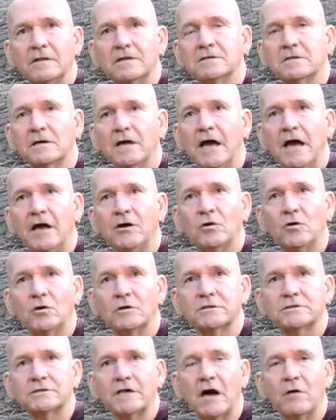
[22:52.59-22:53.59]
this land
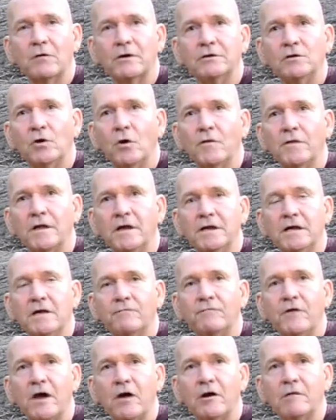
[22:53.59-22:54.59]
also in North
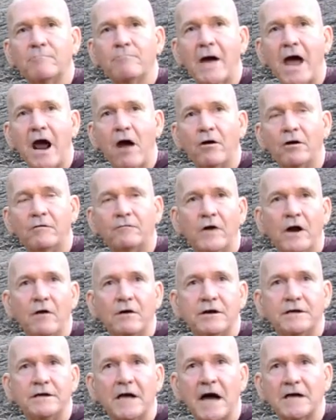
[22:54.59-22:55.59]
India, very barren,
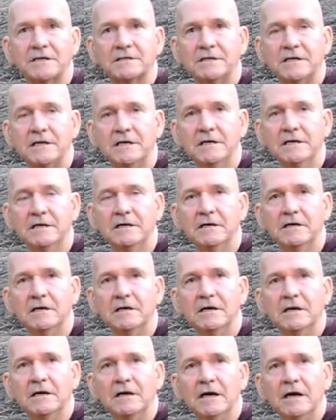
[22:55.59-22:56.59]
very dusty,
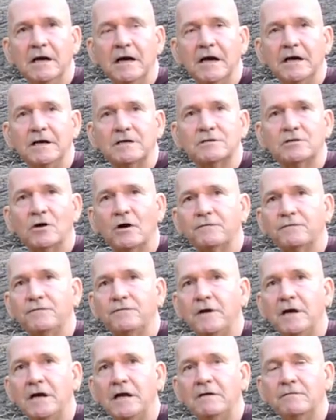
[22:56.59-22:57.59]
and is not
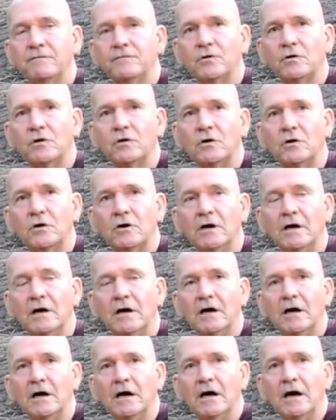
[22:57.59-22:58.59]
fitting for